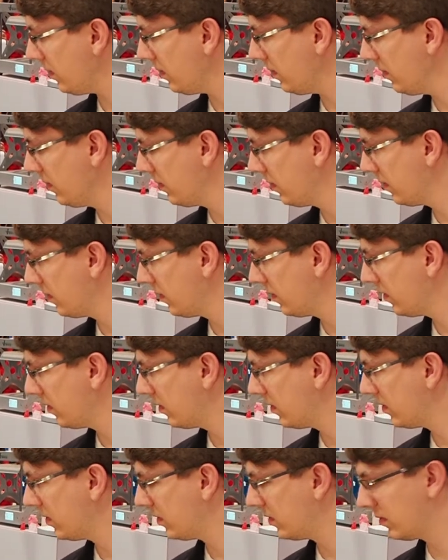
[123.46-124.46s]

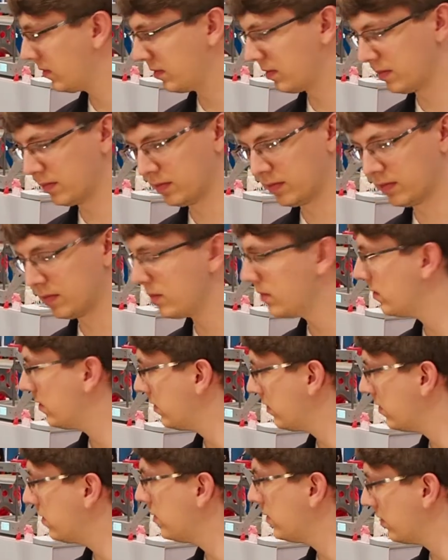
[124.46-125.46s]

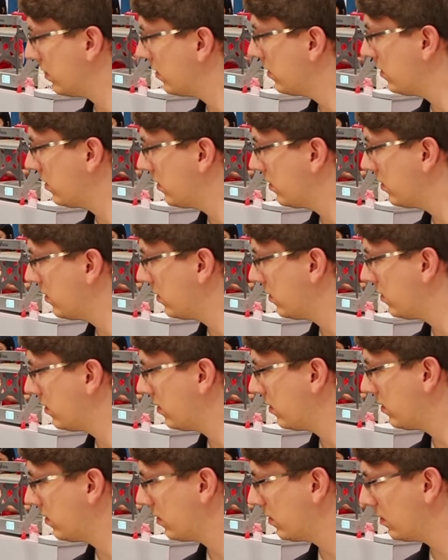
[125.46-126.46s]

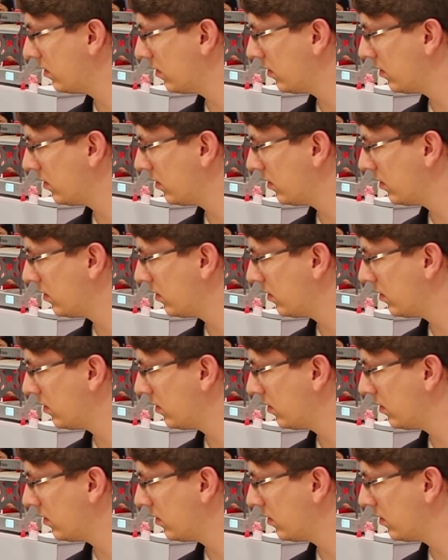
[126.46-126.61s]
(silent)